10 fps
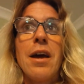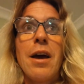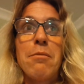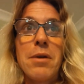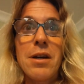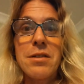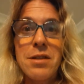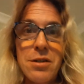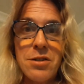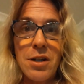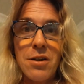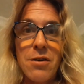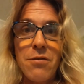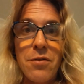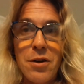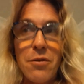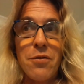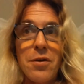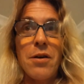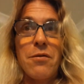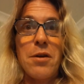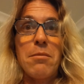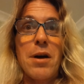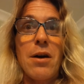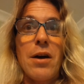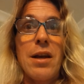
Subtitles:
and be a cisgendered female.